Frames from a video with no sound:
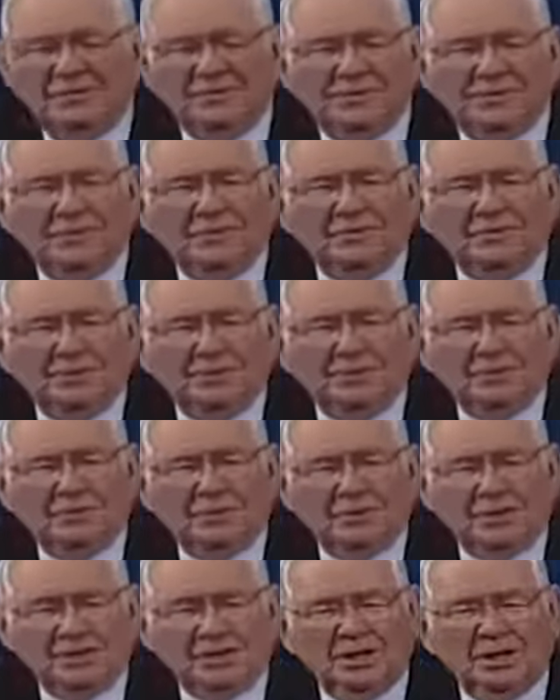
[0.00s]
even if you
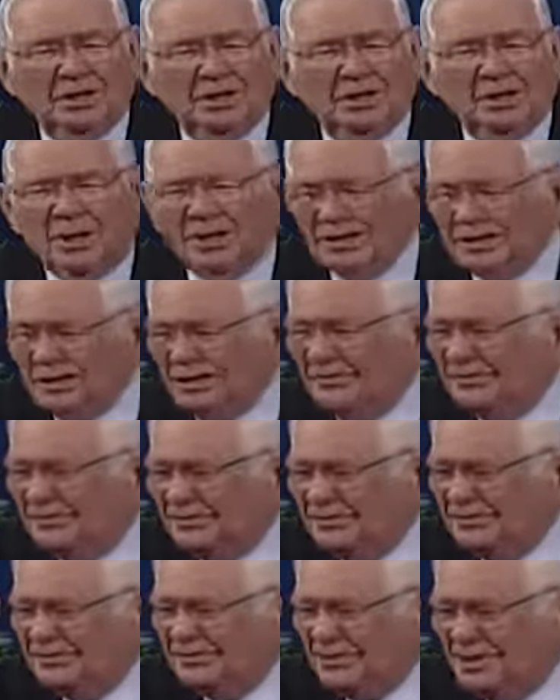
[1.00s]
would. God
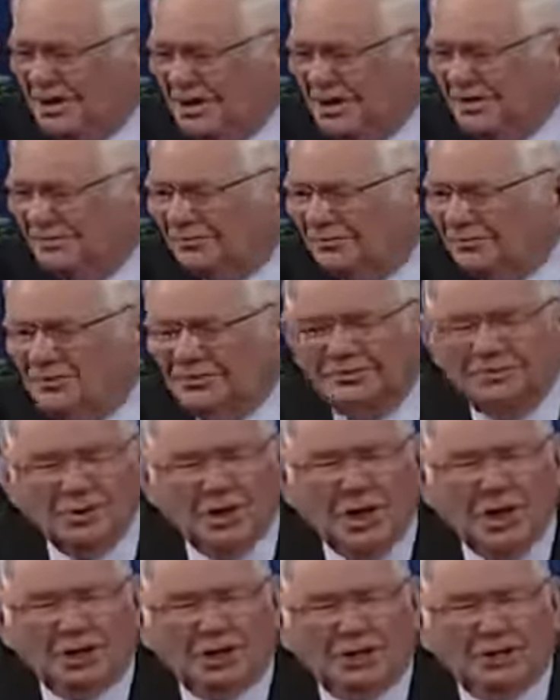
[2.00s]
gives this gift of
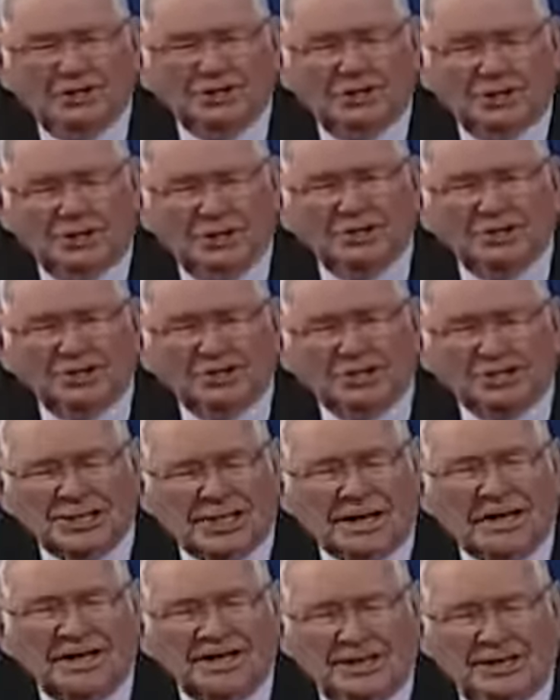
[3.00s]
knowledge and
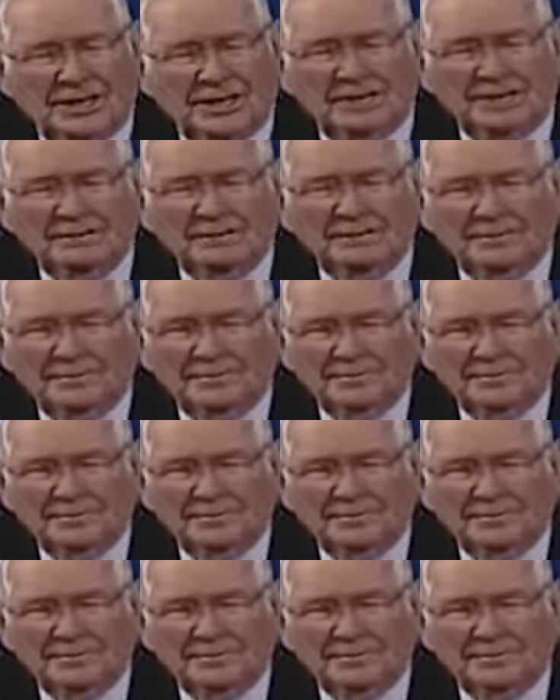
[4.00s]
understanding